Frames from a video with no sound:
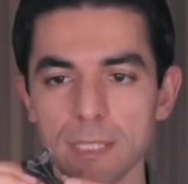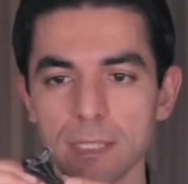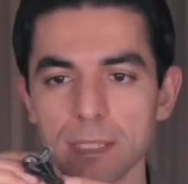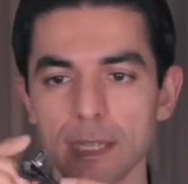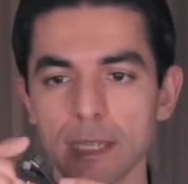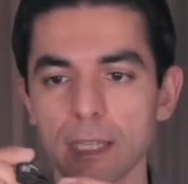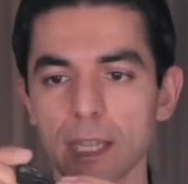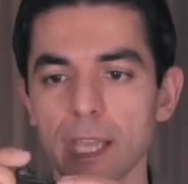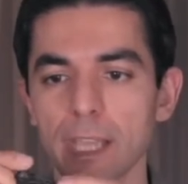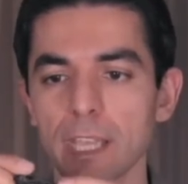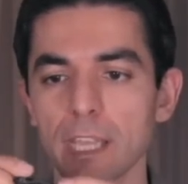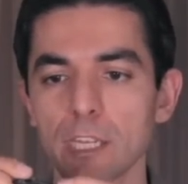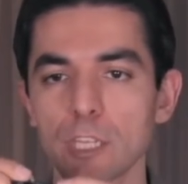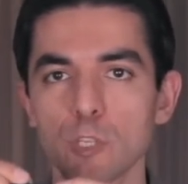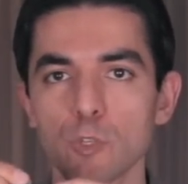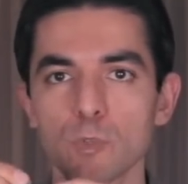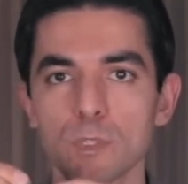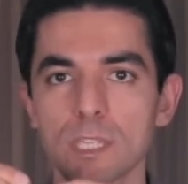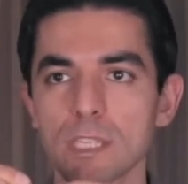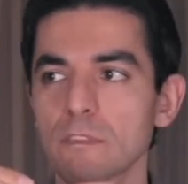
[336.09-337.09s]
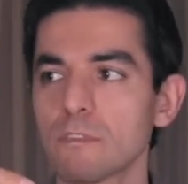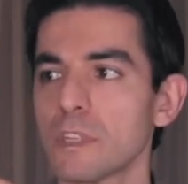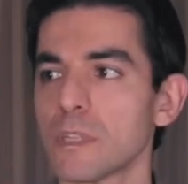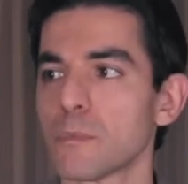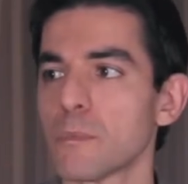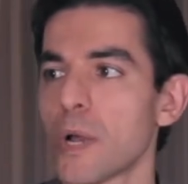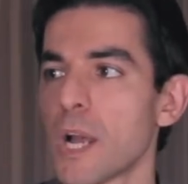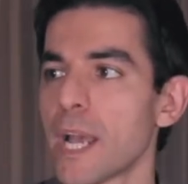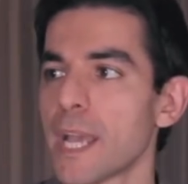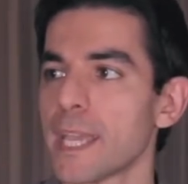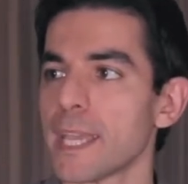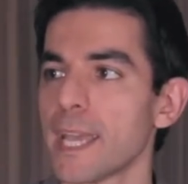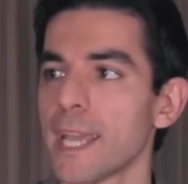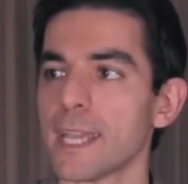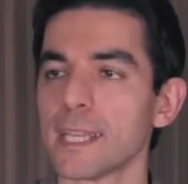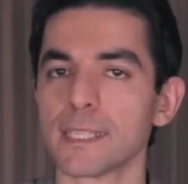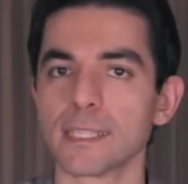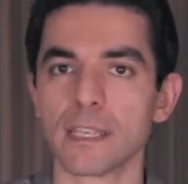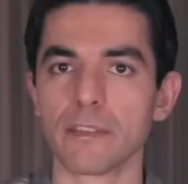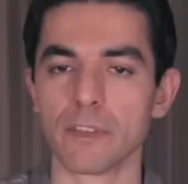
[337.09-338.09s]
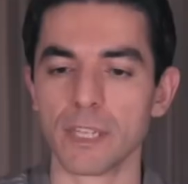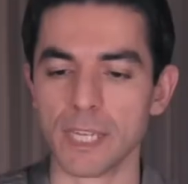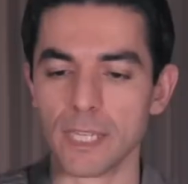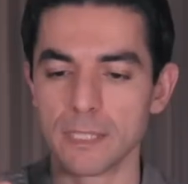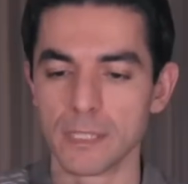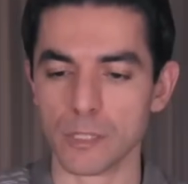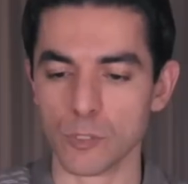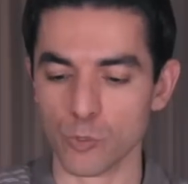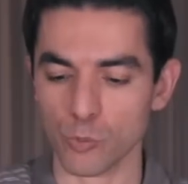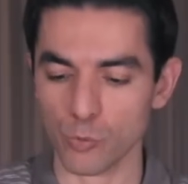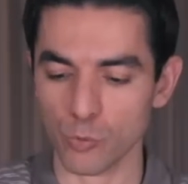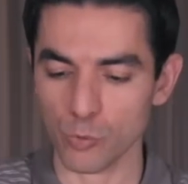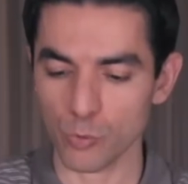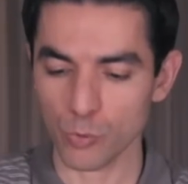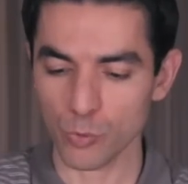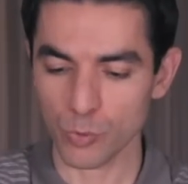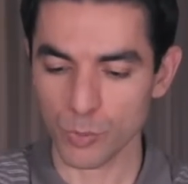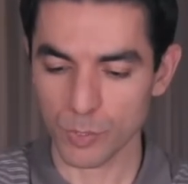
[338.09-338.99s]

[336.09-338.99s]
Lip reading: that I can use it with my A7S II.